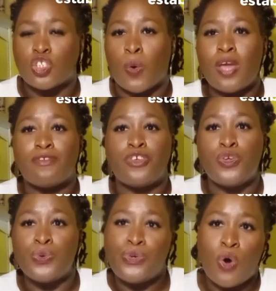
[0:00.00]
So if
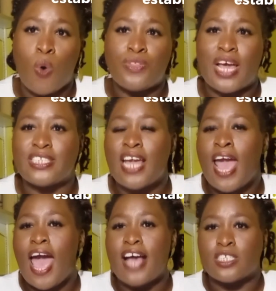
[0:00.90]
you know that
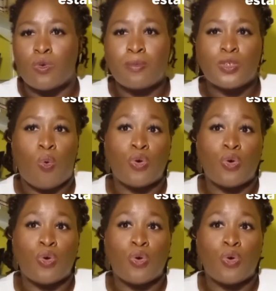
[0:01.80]
as a woman,